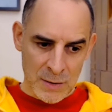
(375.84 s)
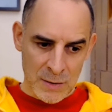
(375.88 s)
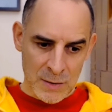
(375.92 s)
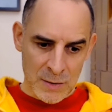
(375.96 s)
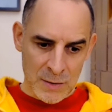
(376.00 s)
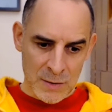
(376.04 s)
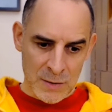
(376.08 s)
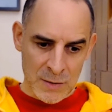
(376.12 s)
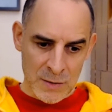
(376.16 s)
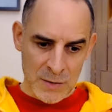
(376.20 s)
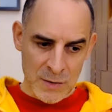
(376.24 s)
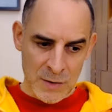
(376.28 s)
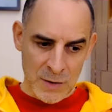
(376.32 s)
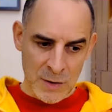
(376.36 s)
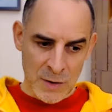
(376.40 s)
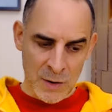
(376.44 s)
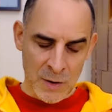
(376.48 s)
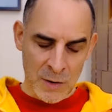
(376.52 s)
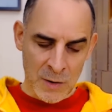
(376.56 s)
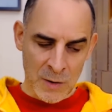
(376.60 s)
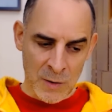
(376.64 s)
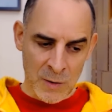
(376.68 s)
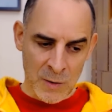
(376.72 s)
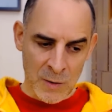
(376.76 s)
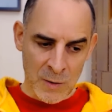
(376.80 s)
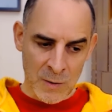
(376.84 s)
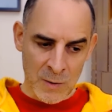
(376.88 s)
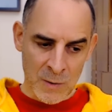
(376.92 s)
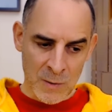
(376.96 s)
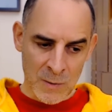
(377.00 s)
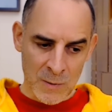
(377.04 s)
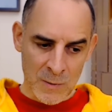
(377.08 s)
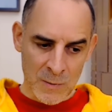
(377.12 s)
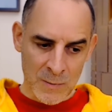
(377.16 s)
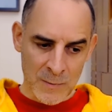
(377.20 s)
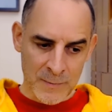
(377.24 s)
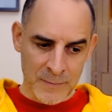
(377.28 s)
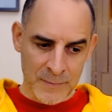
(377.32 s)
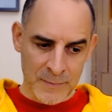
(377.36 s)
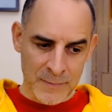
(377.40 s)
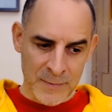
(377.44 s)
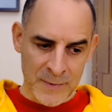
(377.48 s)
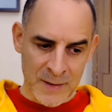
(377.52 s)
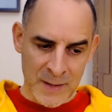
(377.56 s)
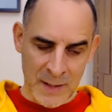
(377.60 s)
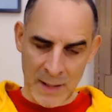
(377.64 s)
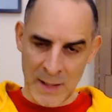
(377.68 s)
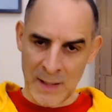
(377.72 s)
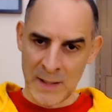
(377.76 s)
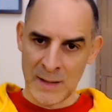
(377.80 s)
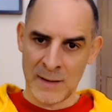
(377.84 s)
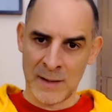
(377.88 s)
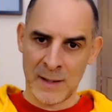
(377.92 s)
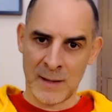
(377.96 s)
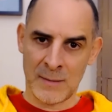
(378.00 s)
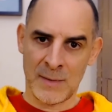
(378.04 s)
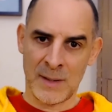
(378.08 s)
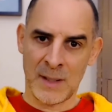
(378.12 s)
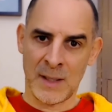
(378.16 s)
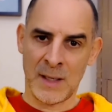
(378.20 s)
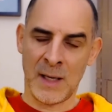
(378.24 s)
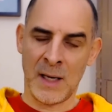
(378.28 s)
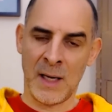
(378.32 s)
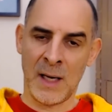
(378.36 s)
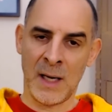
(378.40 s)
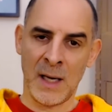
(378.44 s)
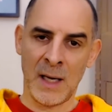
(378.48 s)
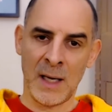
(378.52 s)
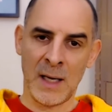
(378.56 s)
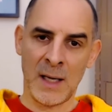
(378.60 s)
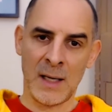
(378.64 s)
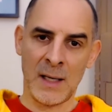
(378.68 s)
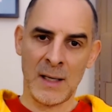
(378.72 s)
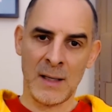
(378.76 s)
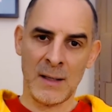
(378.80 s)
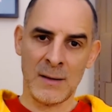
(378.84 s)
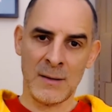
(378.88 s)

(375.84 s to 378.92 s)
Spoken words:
So telling them like, hey,